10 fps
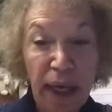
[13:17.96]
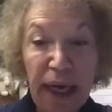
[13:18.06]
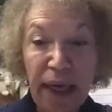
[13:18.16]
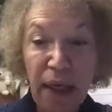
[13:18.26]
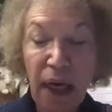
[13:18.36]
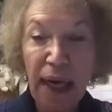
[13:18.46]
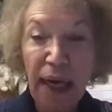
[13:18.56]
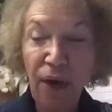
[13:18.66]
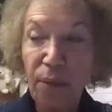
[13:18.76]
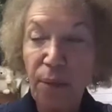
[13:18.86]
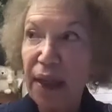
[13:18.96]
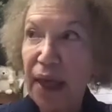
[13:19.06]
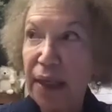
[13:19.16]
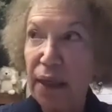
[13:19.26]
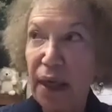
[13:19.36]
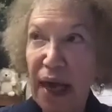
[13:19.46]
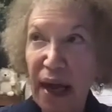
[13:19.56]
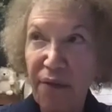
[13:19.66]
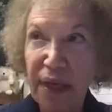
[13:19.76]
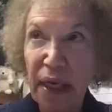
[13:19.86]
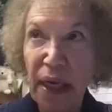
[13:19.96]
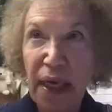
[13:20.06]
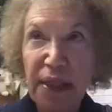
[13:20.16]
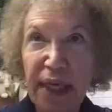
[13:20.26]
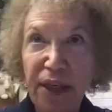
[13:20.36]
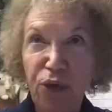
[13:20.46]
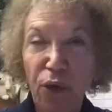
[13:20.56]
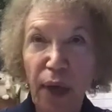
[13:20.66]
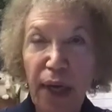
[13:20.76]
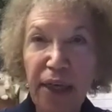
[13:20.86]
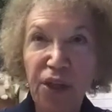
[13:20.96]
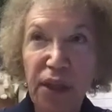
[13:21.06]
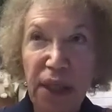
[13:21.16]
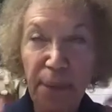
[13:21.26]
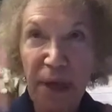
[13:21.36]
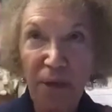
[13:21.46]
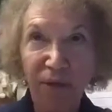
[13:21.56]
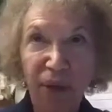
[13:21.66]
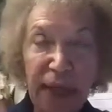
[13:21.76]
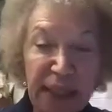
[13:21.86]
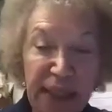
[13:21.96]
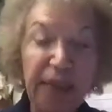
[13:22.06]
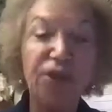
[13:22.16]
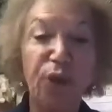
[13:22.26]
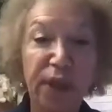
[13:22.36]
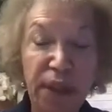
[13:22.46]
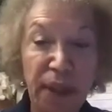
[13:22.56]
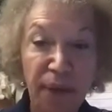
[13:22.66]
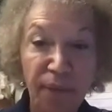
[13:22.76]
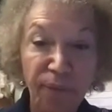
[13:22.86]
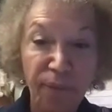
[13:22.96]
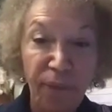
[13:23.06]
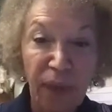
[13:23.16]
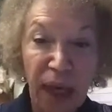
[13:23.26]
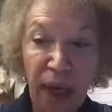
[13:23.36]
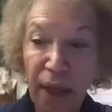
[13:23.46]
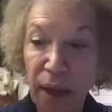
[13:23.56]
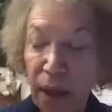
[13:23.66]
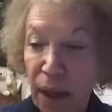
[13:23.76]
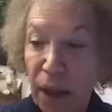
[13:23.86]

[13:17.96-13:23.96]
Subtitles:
And I don't mean that having sexual relations, I mean feeling sensuous. And